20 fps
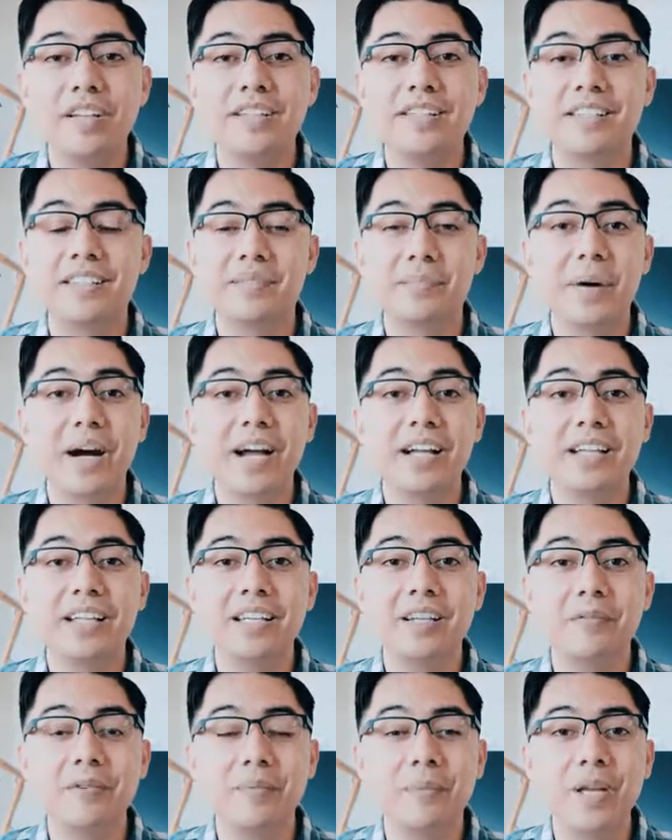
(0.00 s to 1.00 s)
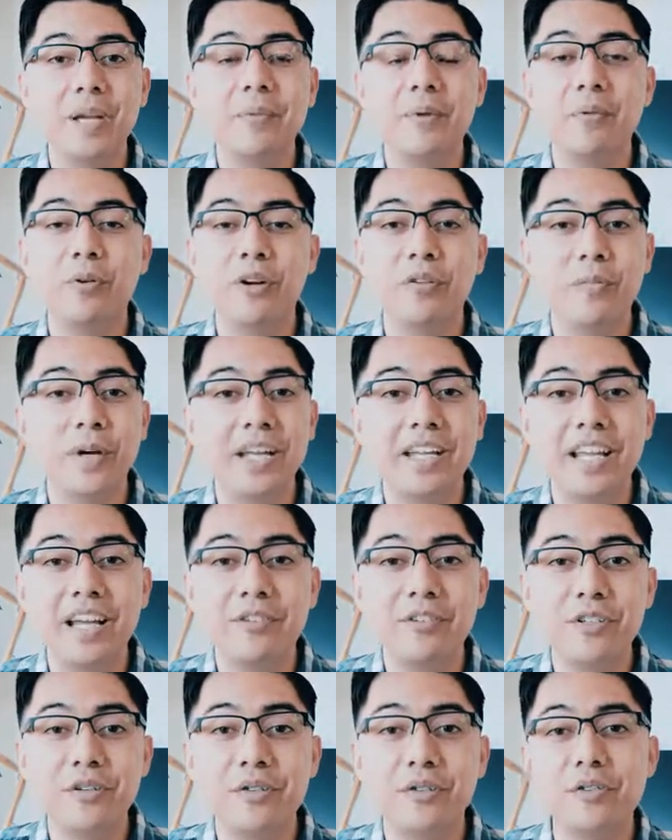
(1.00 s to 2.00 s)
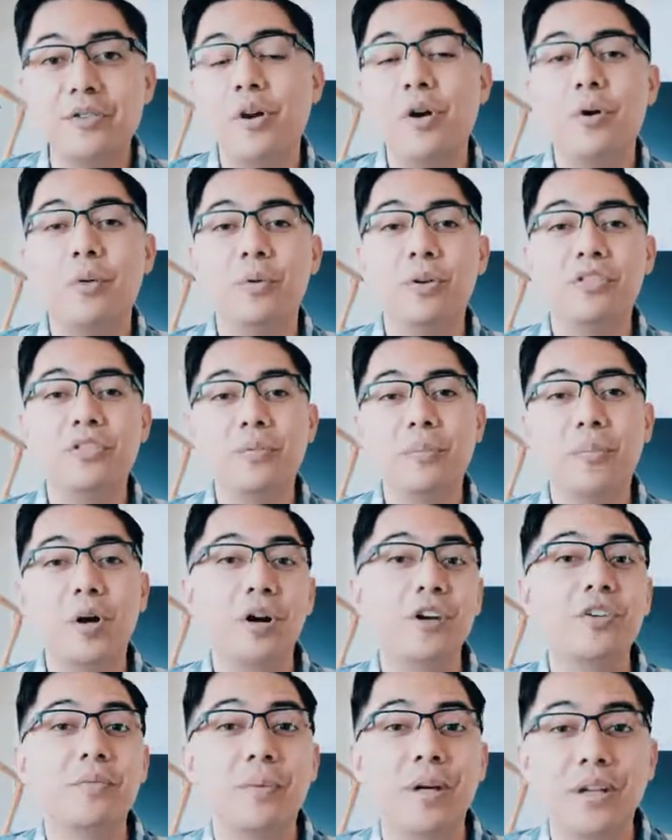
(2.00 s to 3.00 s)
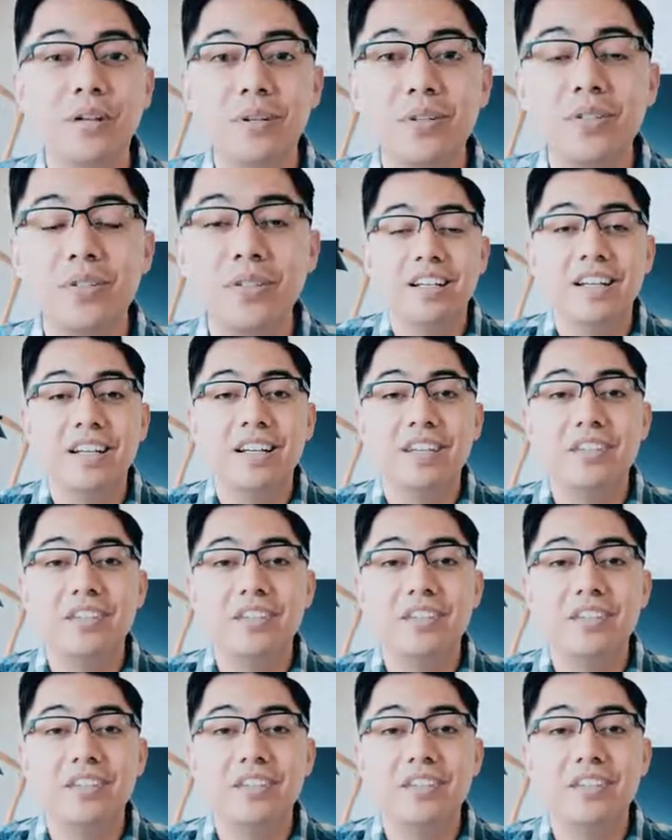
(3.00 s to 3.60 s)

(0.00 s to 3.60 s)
smiling, with maybe one of my nephews with some marshmallows.